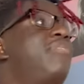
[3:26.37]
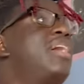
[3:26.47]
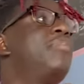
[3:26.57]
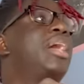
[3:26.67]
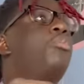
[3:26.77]

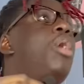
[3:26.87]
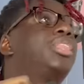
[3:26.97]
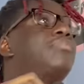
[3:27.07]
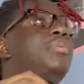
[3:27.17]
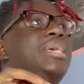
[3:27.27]
anybody
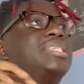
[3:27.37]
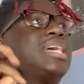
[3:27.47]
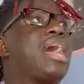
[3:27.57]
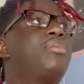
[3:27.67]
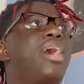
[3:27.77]
walked up to me and
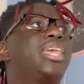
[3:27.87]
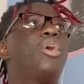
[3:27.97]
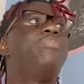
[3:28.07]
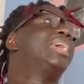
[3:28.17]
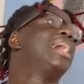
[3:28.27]
said I'll knock your
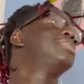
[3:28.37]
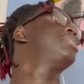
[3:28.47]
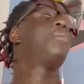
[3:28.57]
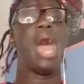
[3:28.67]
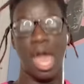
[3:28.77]
big ass
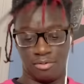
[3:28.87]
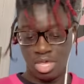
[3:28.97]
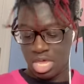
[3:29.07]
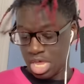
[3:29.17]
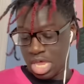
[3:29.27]
out, I
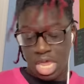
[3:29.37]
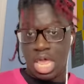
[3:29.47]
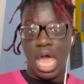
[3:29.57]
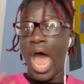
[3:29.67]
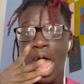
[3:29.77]

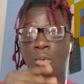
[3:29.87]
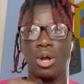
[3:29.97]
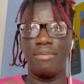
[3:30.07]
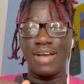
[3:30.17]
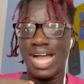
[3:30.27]
I
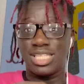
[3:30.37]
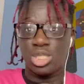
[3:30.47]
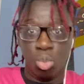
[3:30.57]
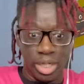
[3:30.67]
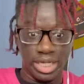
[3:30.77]
would have got to
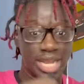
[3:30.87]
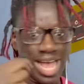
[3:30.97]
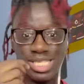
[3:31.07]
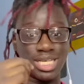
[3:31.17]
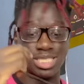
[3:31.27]
swinging.
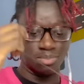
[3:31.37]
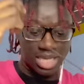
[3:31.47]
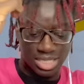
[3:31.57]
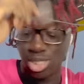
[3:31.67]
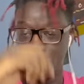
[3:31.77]
That's just
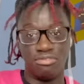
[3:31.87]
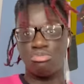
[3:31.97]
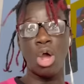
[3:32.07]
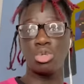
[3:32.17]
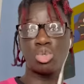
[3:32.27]
me. So if you
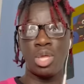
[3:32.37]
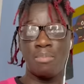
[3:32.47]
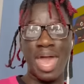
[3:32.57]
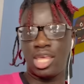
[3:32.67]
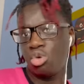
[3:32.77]
don't swing
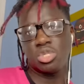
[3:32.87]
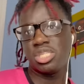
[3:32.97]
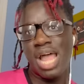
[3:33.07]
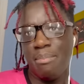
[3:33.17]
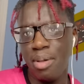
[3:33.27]
back, you just
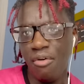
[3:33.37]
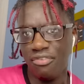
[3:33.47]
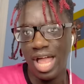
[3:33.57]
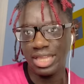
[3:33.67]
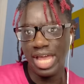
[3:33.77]
not built
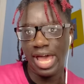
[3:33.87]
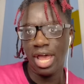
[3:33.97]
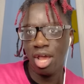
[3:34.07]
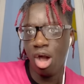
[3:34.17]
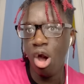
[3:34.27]
like that.
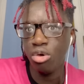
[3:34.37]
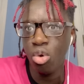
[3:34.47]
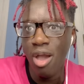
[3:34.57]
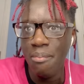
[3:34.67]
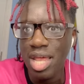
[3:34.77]
Oh,
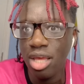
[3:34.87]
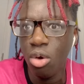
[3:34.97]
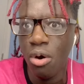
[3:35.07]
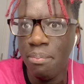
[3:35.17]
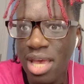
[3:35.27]
you admitting
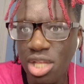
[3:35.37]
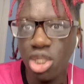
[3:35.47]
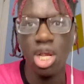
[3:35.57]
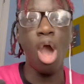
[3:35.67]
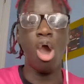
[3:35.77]
you a
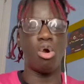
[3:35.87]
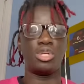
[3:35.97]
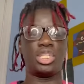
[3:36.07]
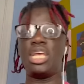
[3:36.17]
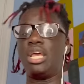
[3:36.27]
bitch? Oh
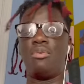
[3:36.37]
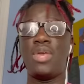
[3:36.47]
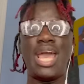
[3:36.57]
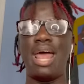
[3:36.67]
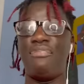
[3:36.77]
shit,
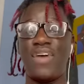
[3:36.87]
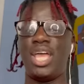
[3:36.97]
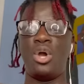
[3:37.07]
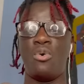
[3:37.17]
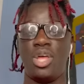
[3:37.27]
we got a
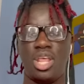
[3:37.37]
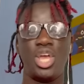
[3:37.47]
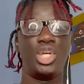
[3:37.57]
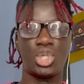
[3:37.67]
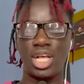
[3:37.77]
fight going.
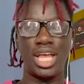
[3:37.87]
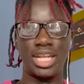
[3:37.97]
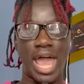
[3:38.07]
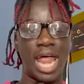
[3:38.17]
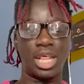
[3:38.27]
Straight like that, Out of